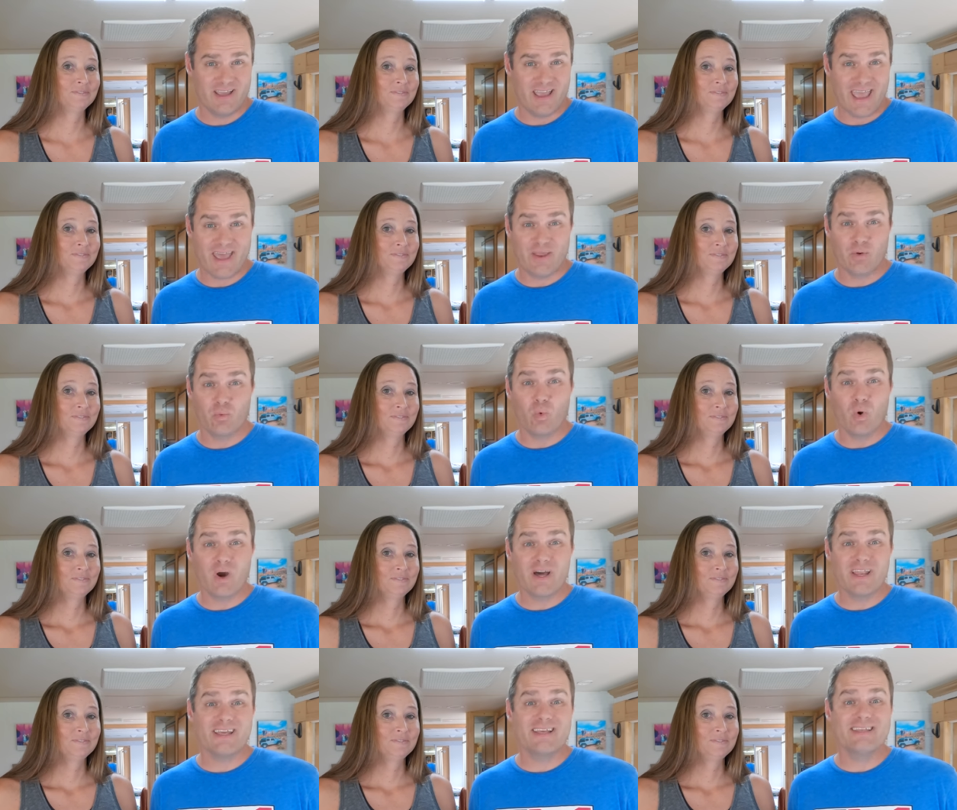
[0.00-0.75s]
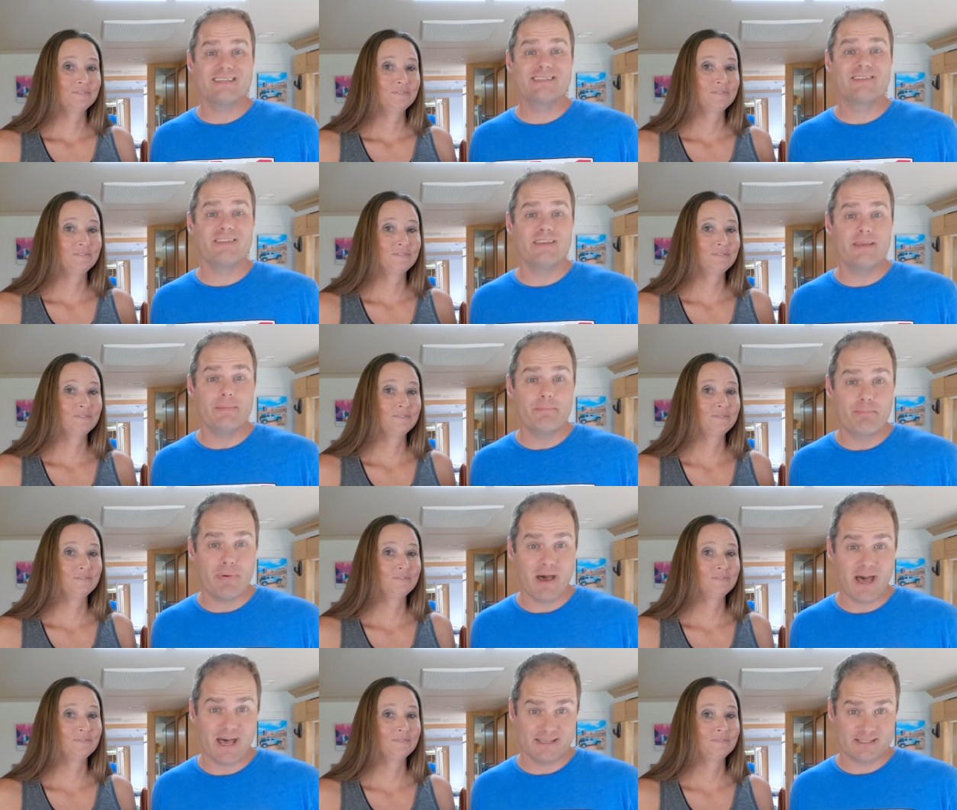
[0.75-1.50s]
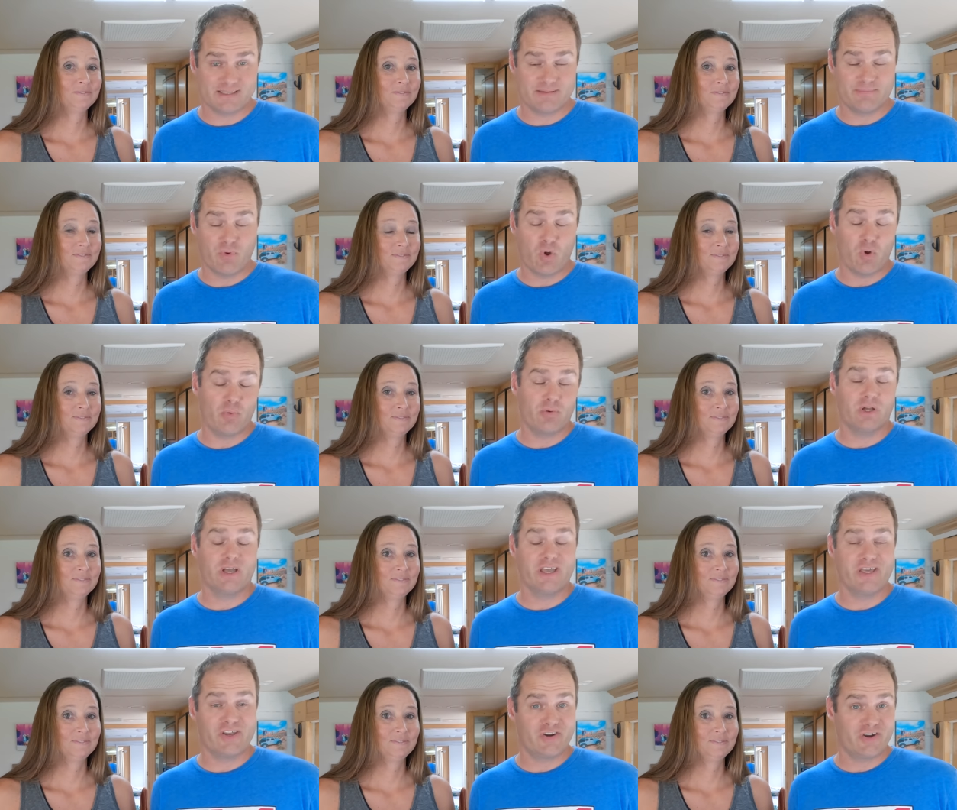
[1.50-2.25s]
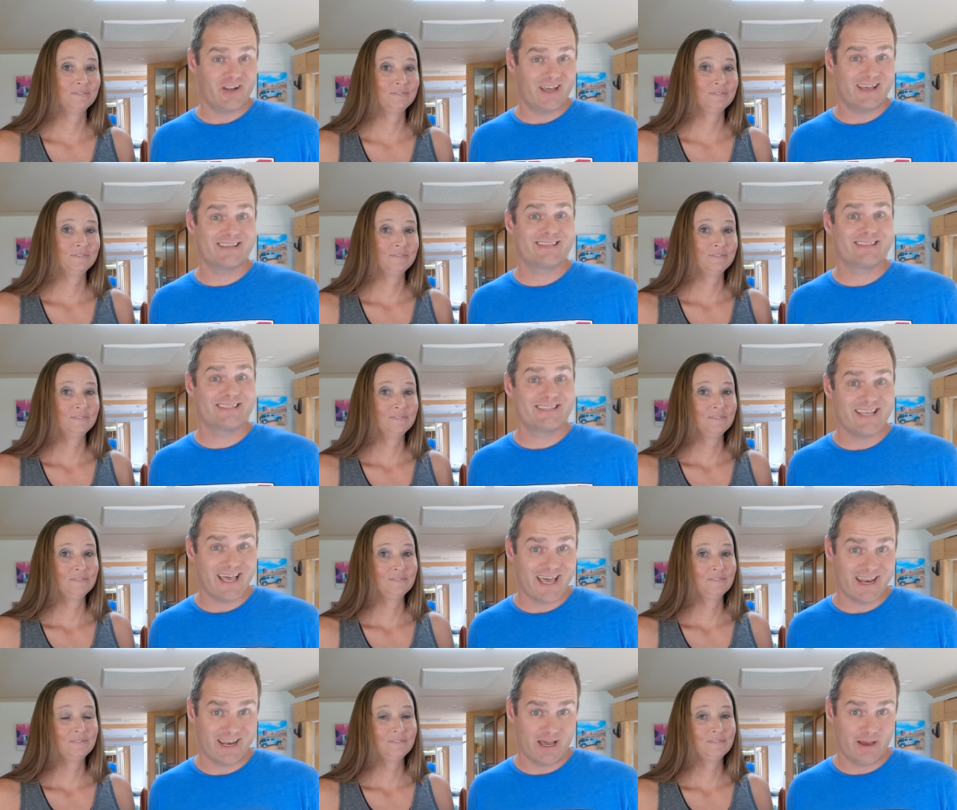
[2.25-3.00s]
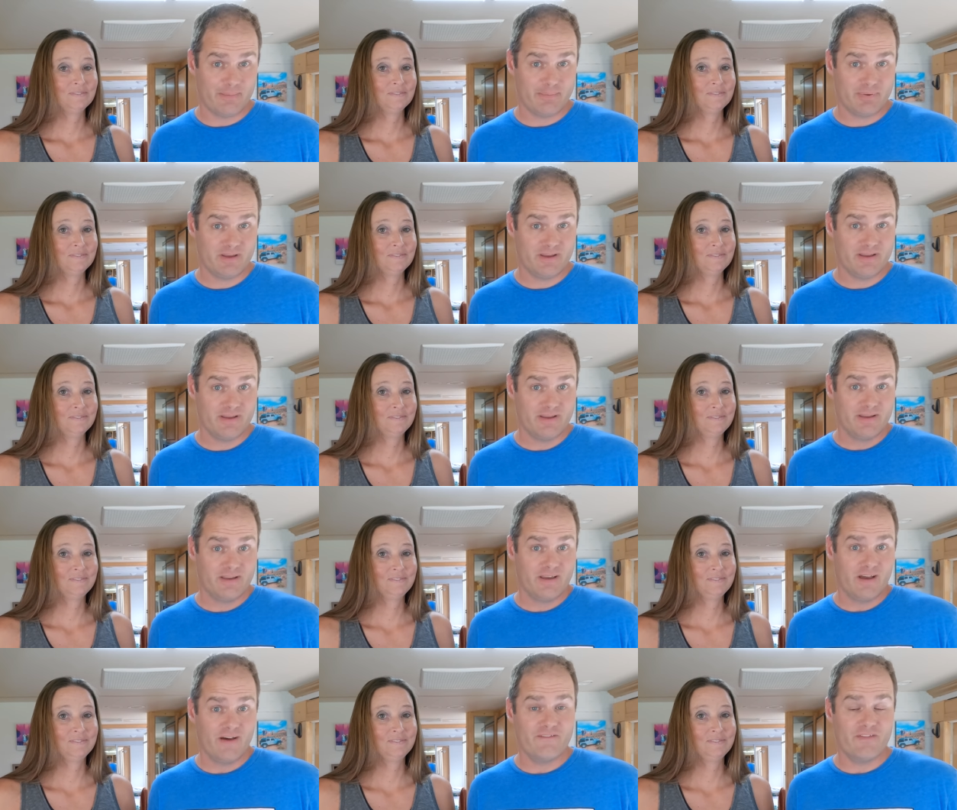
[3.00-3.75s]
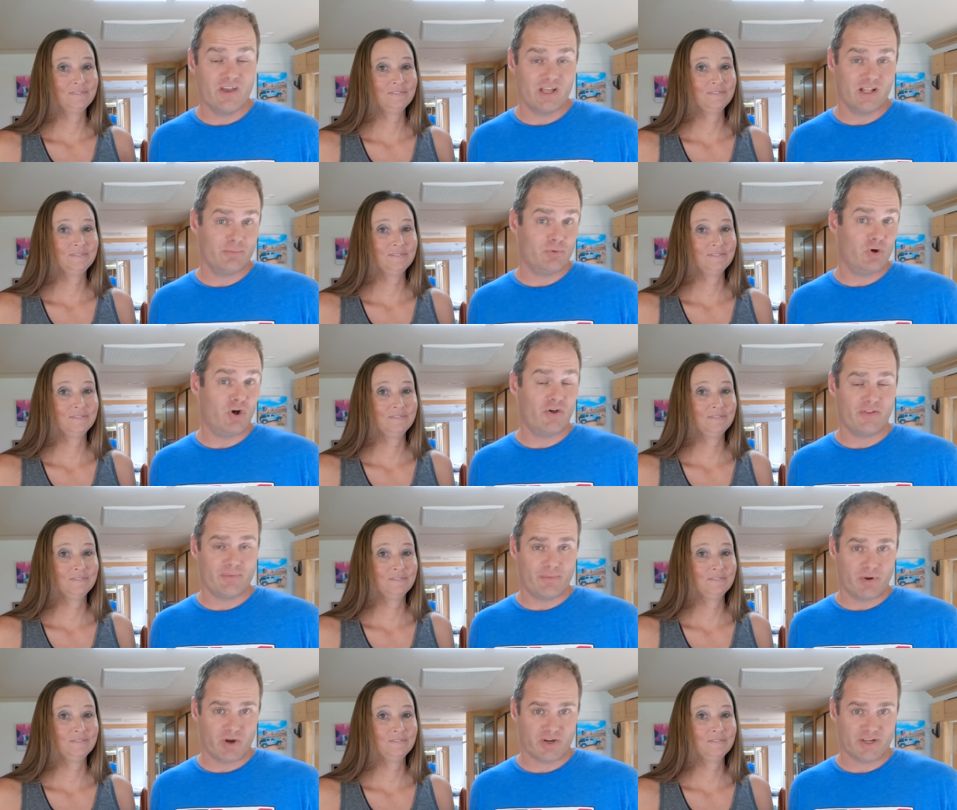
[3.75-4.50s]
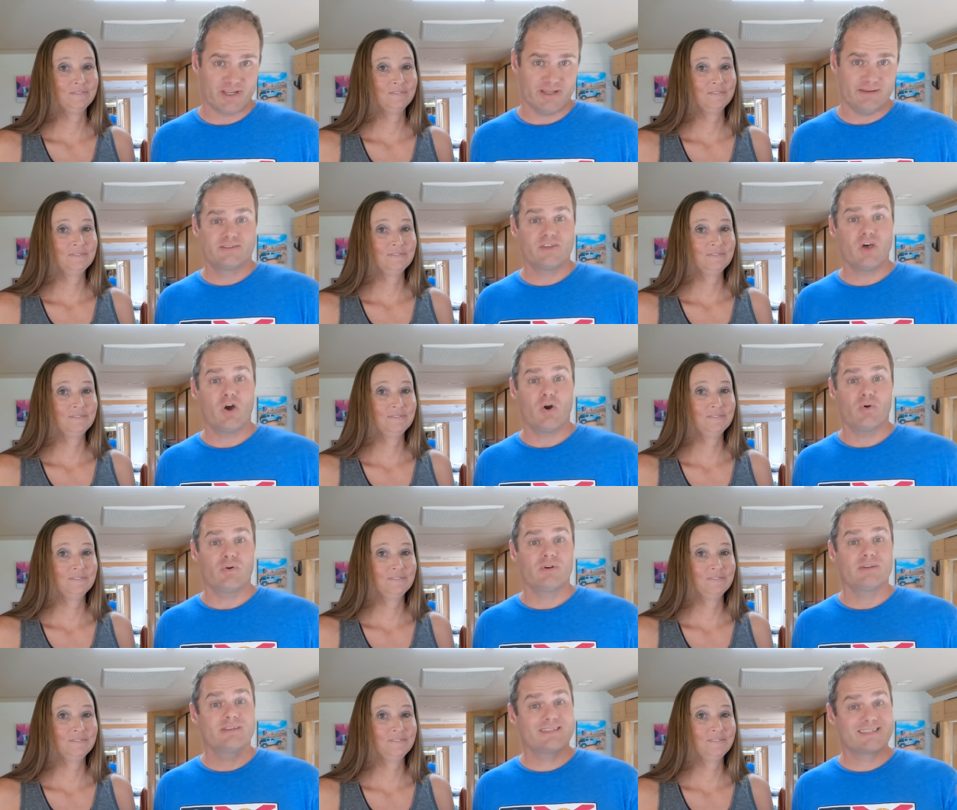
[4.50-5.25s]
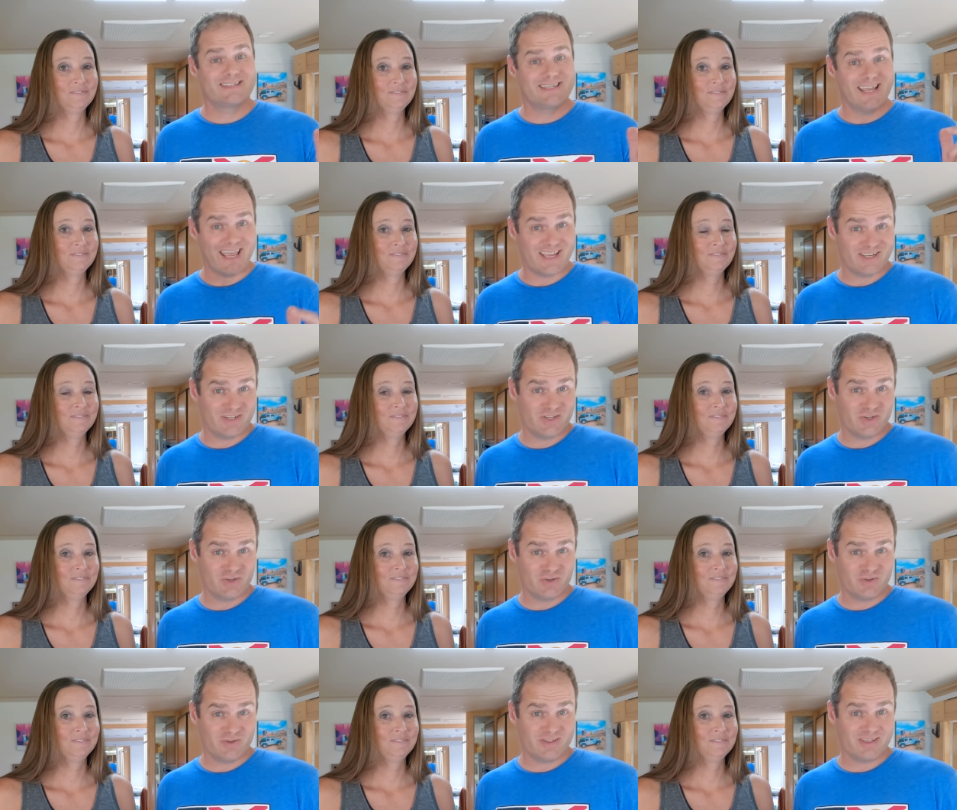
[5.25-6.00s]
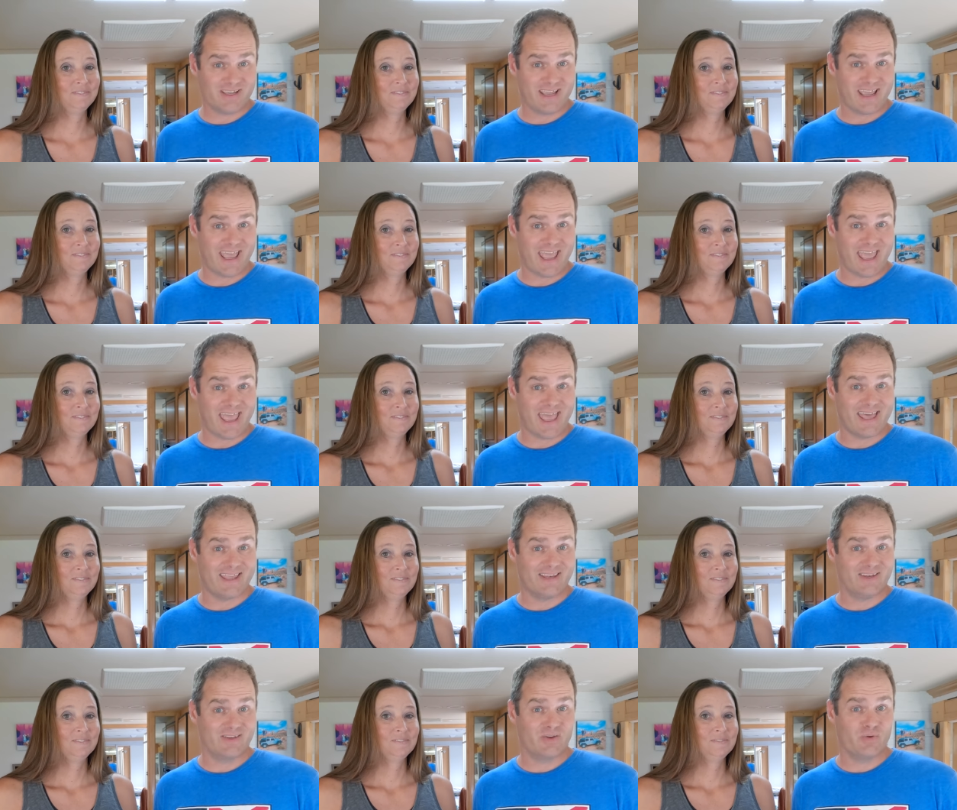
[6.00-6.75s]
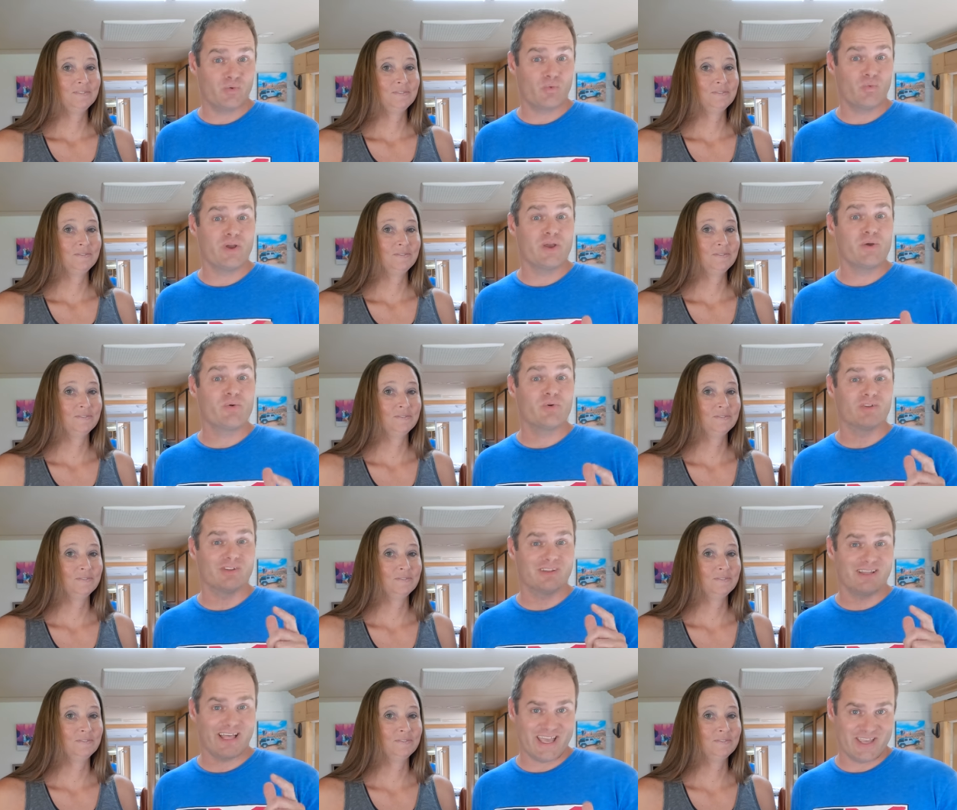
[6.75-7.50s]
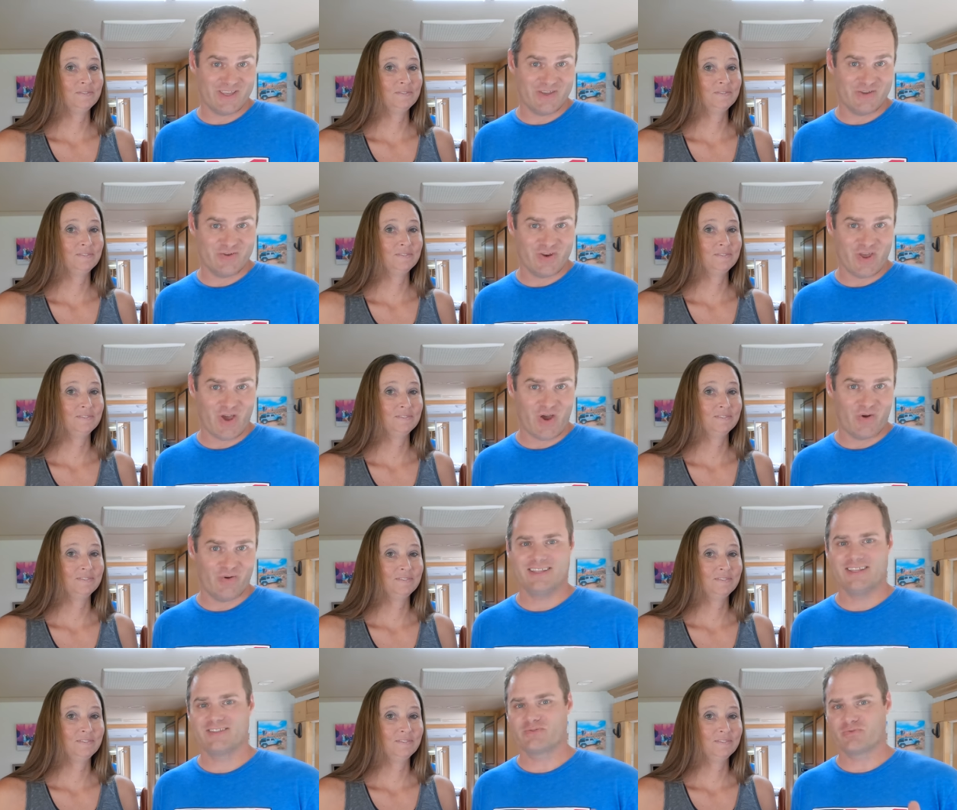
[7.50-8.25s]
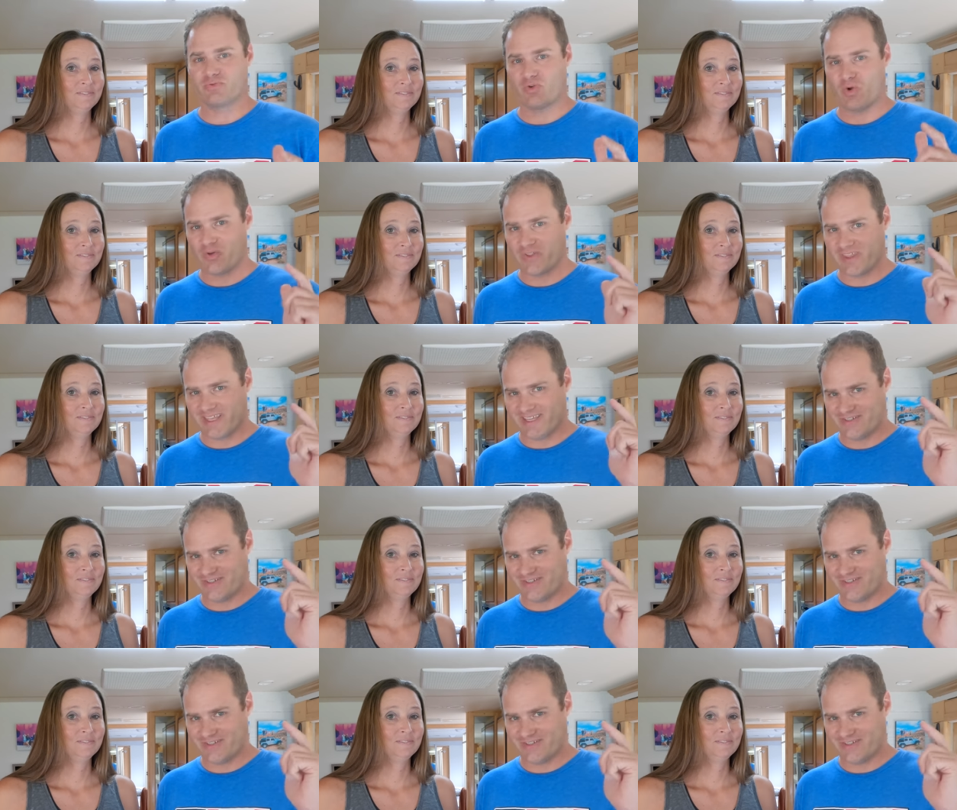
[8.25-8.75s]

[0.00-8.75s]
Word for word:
Speaker 1: And what is the best mobile internet setup available on the market? So stay tuned and we will let you know. Let's roll the